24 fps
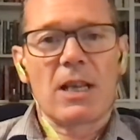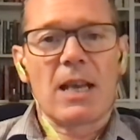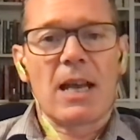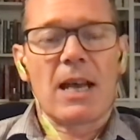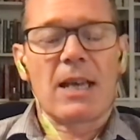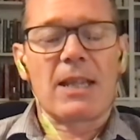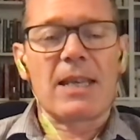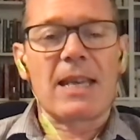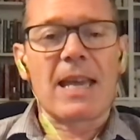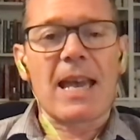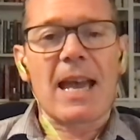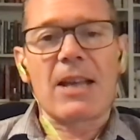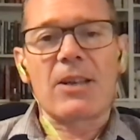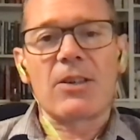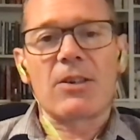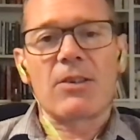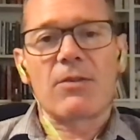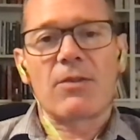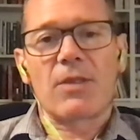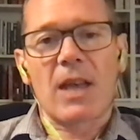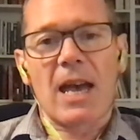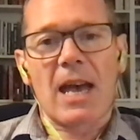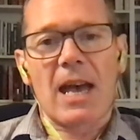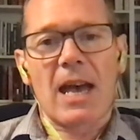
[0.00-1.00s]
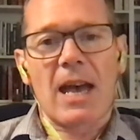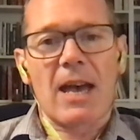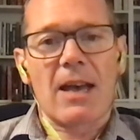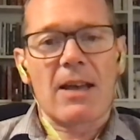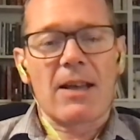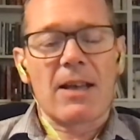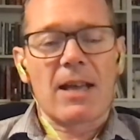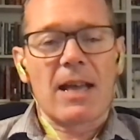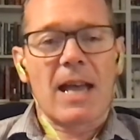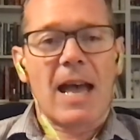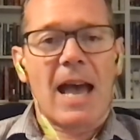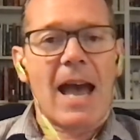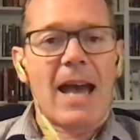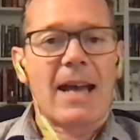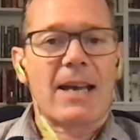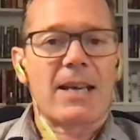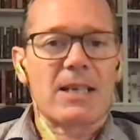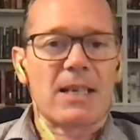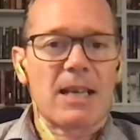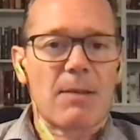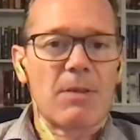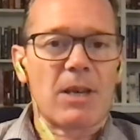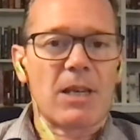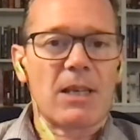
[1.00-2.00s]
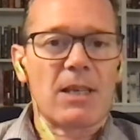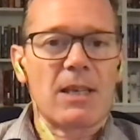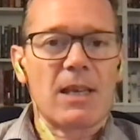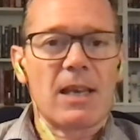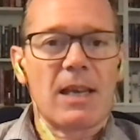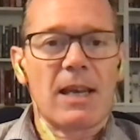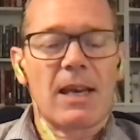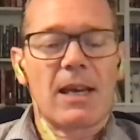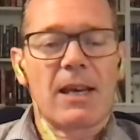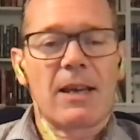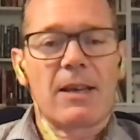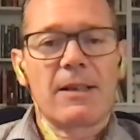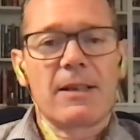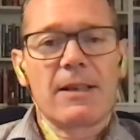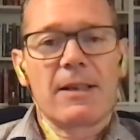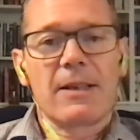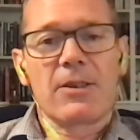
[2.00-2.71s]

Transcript: at the end of their academic year,